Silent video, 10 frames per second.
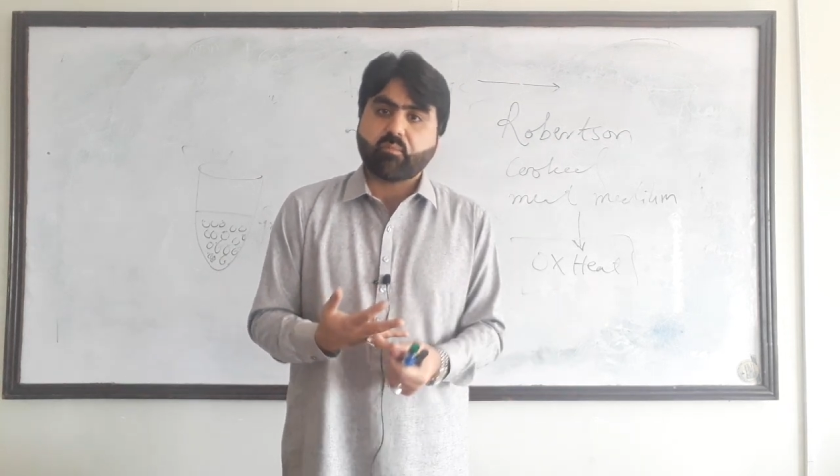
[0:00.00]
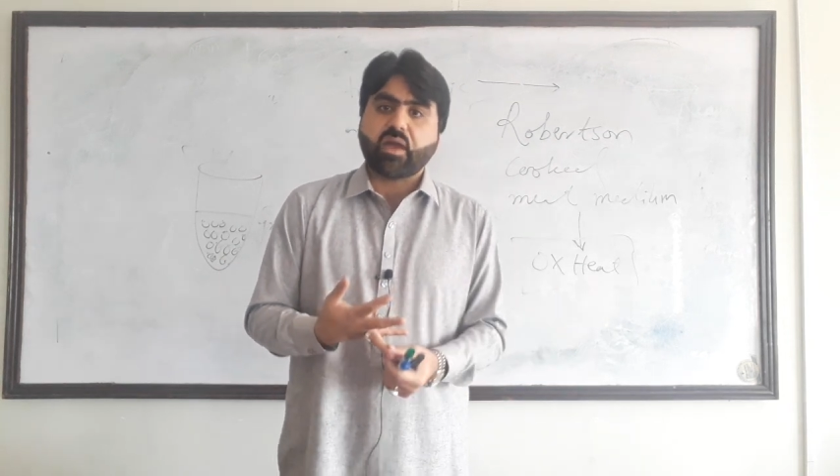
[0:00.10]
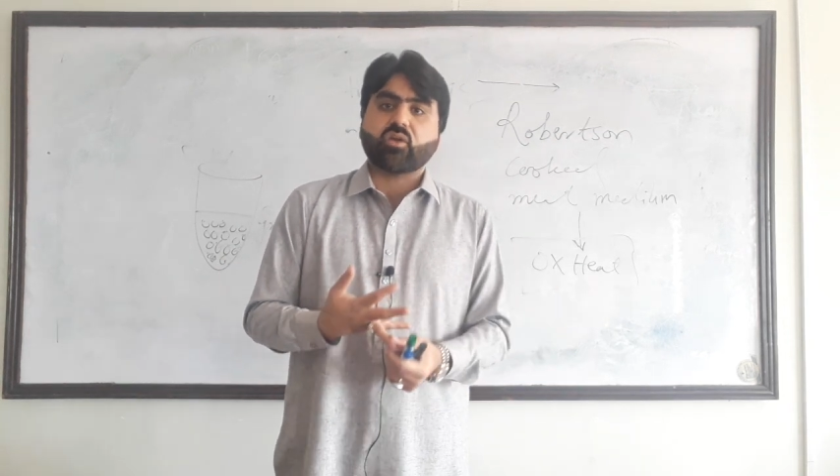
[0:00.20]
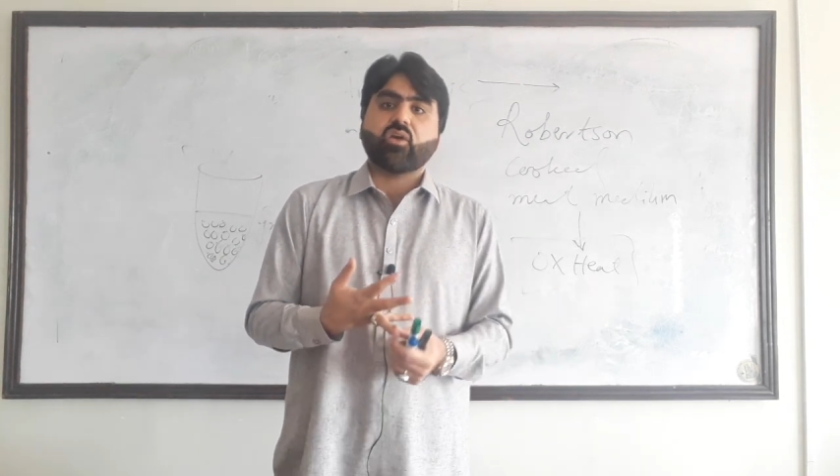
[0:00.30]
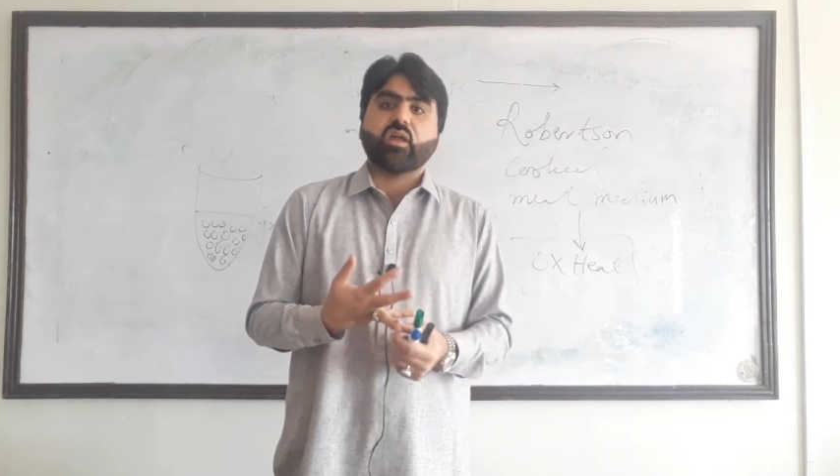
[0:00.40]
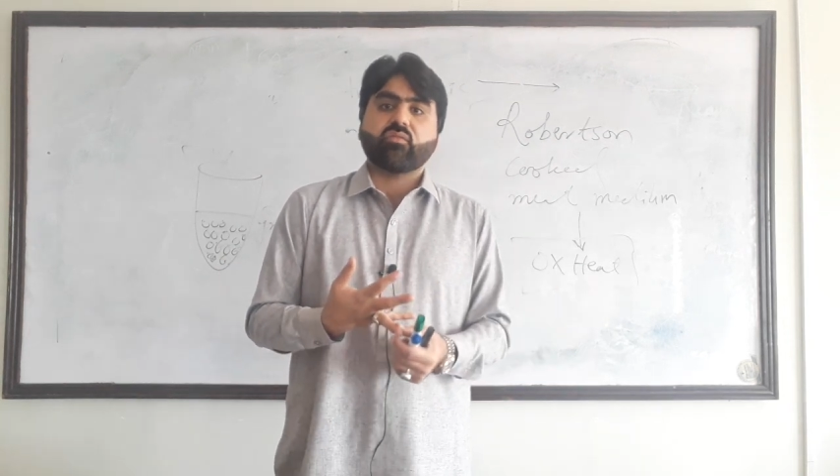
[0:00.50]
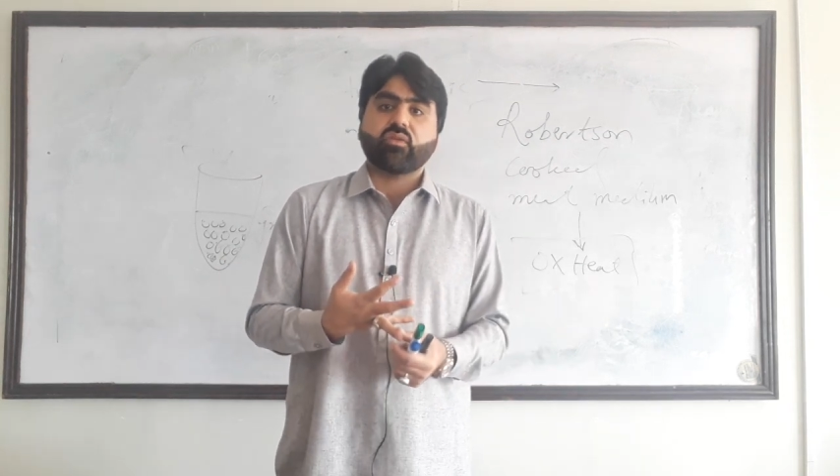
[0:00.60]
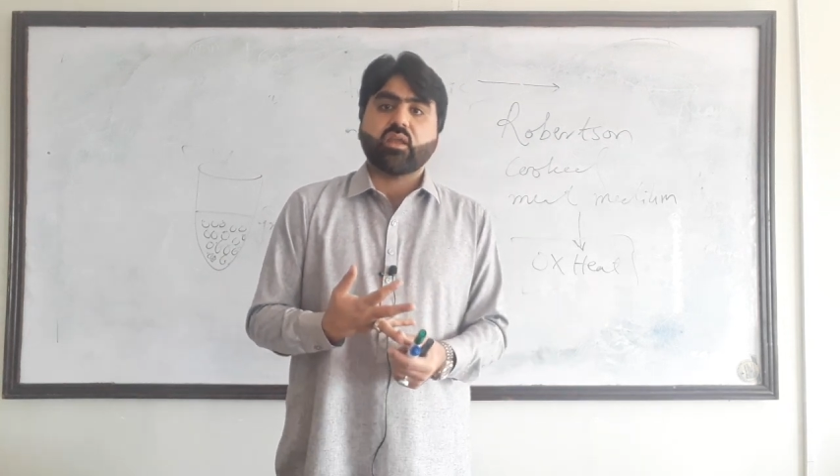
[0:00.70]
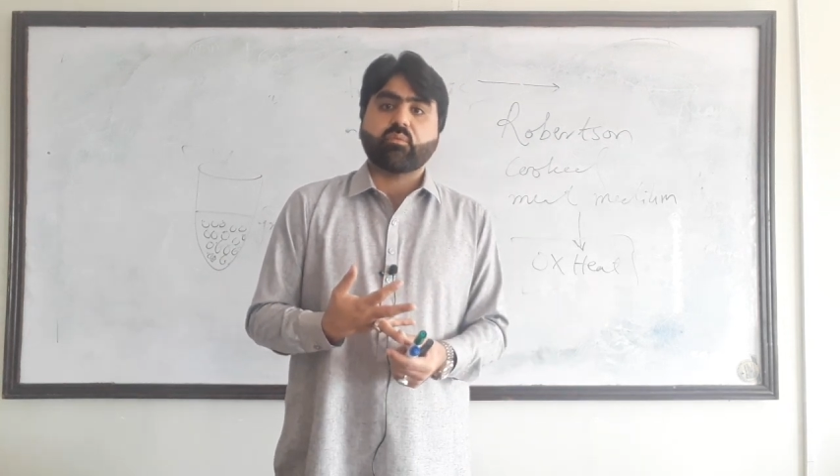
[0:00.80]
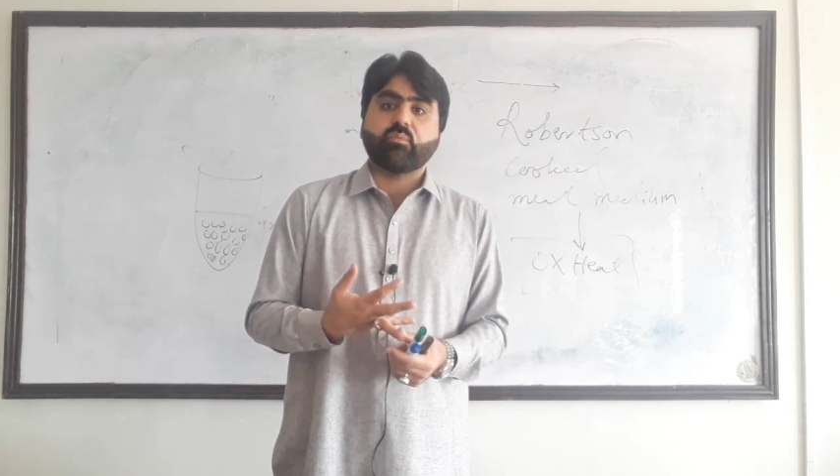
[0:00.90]

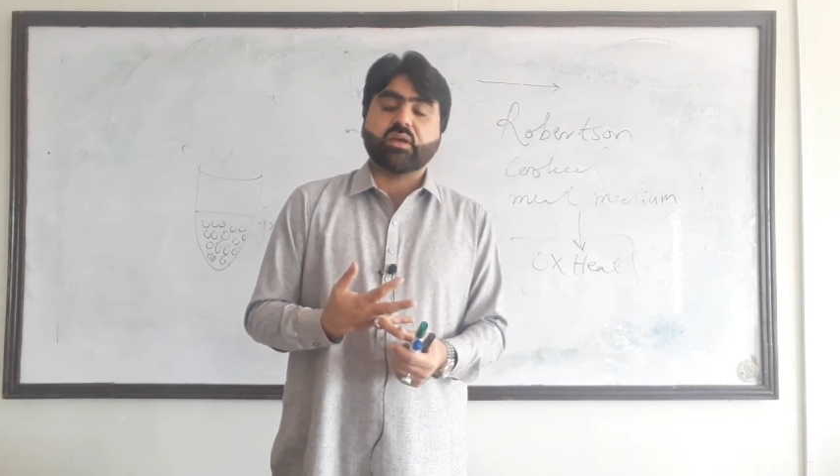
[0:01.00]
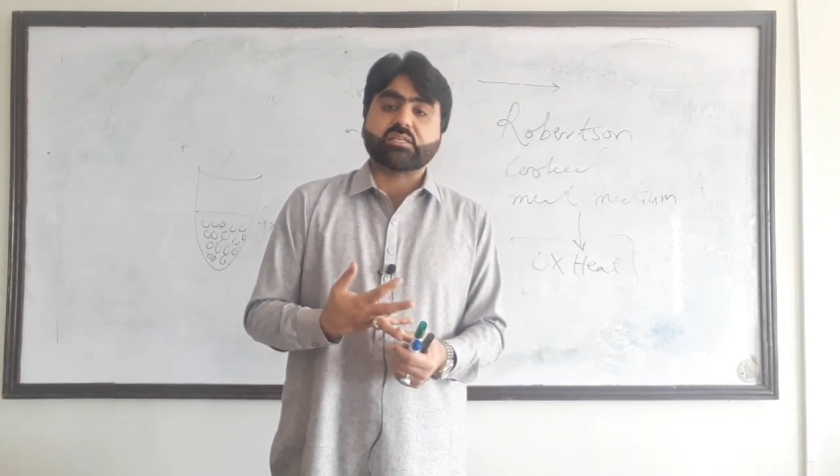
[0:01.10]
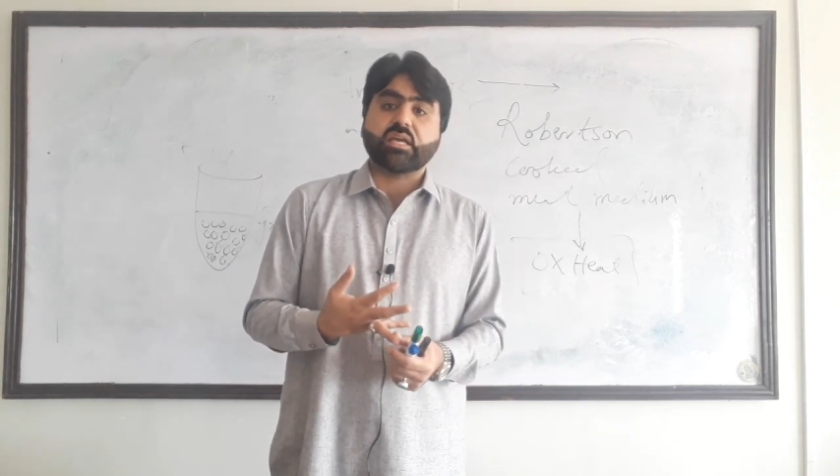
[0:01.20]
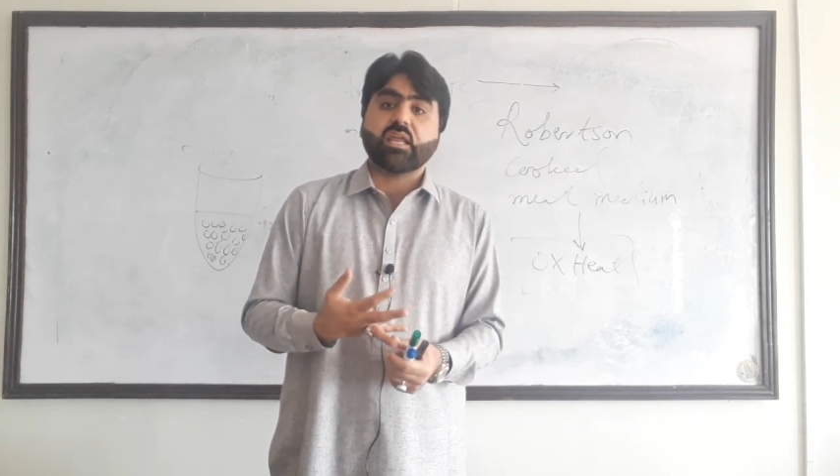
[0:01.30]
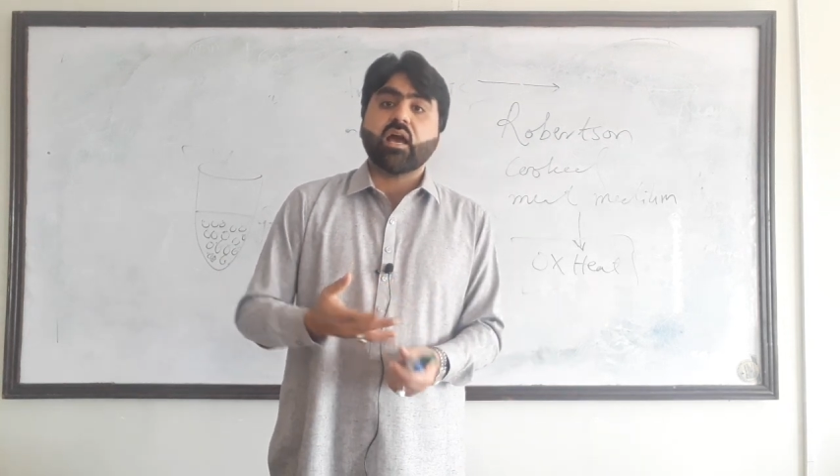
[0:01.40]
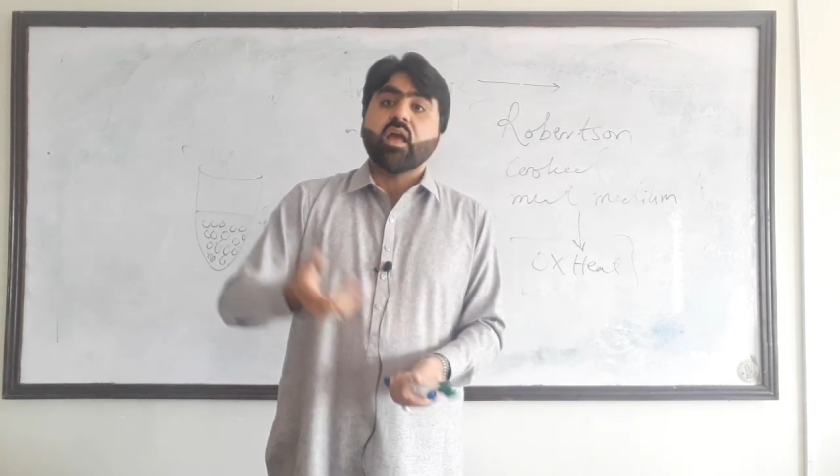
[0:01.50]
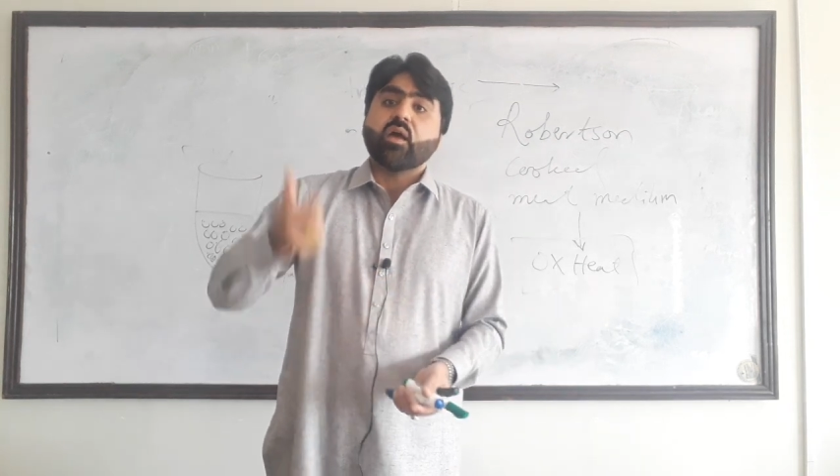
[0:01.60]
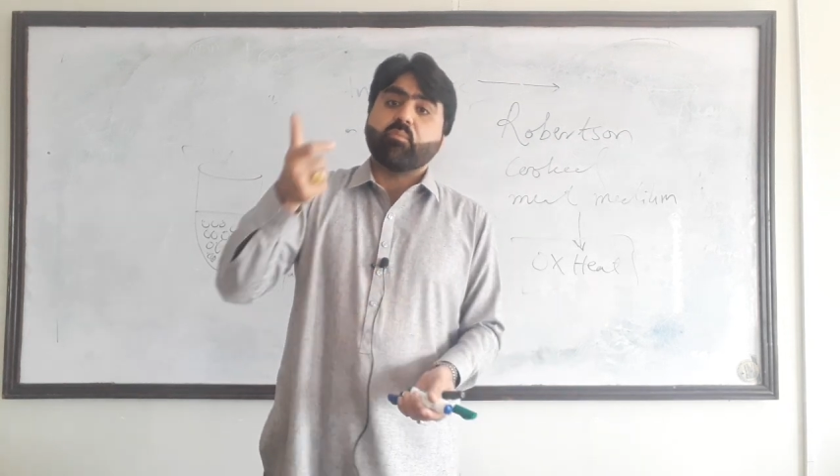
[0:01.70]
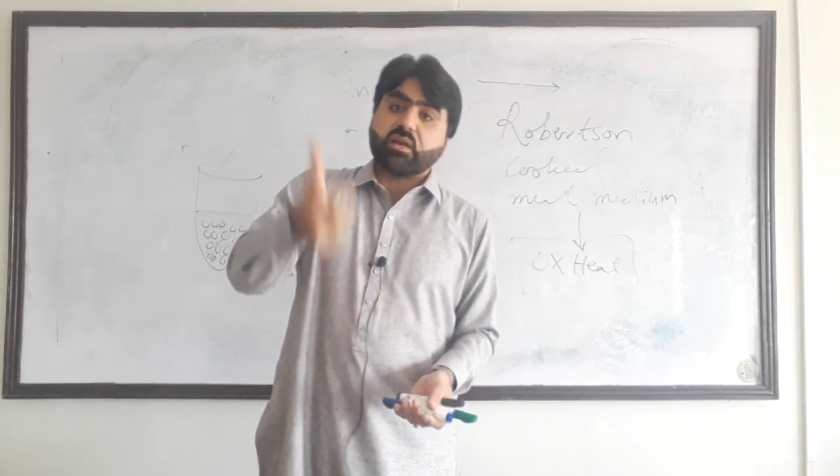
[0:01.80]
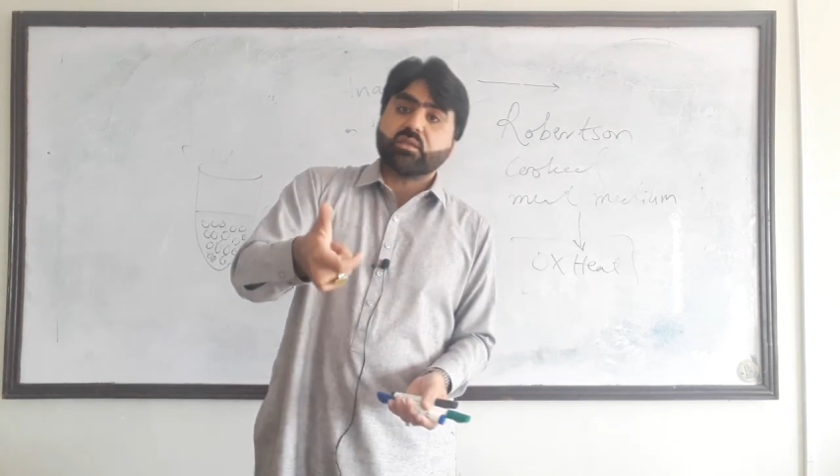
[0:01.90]
microaerophilic bacteria.
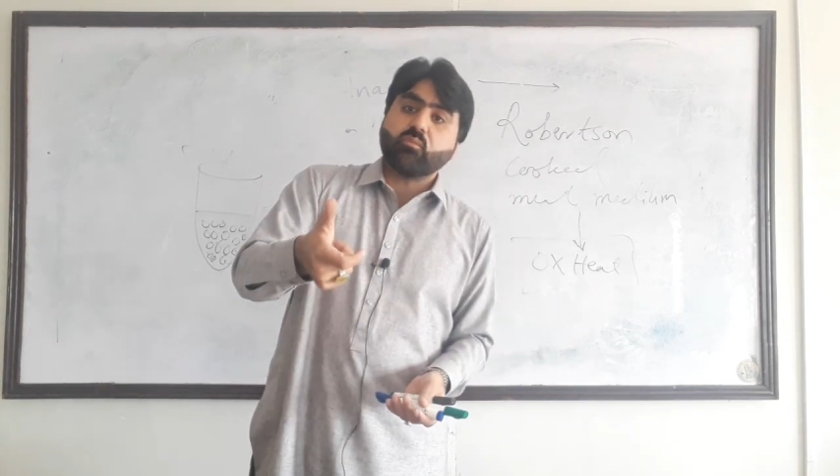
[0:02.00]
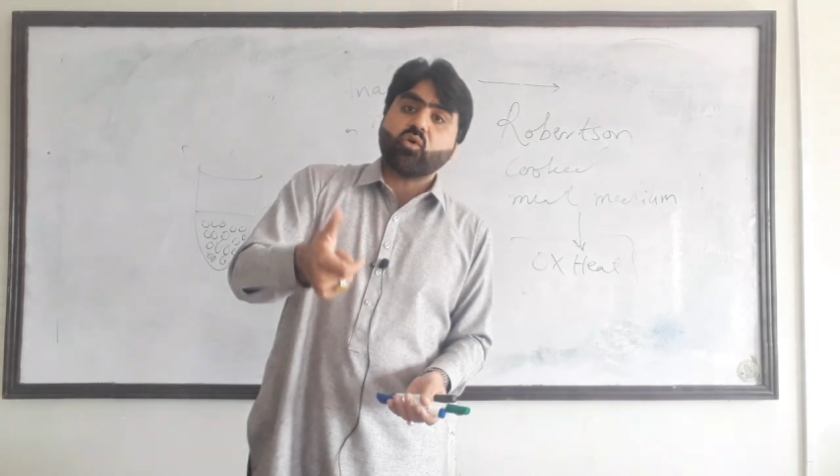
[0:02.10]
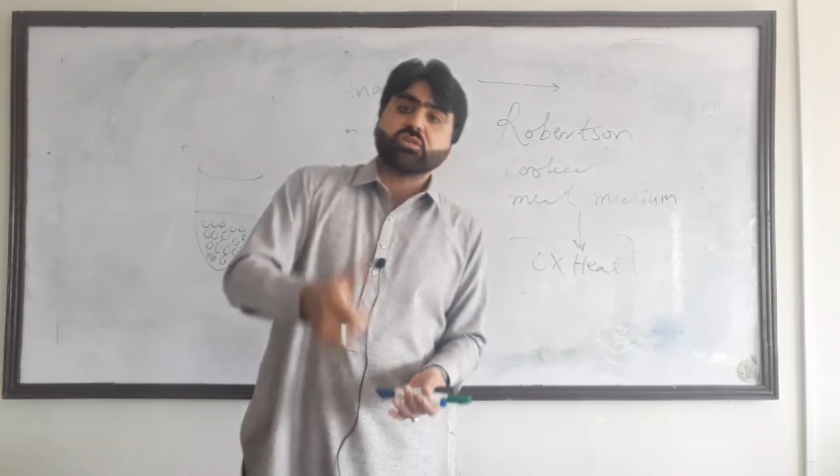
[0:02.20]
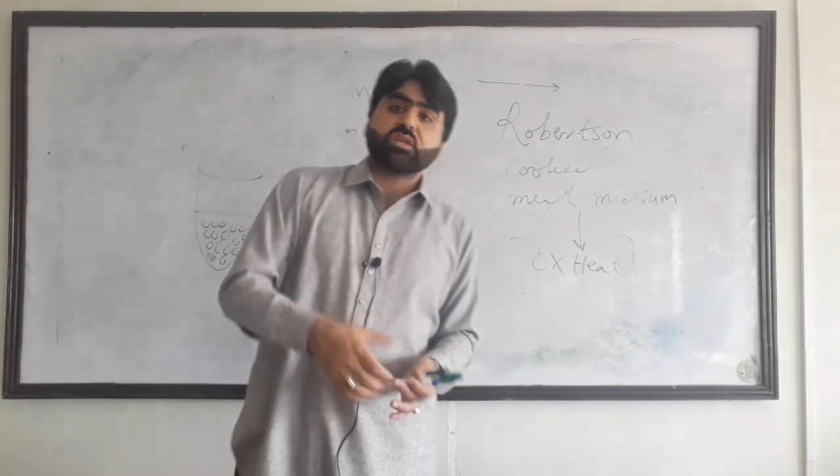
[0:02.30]
But the most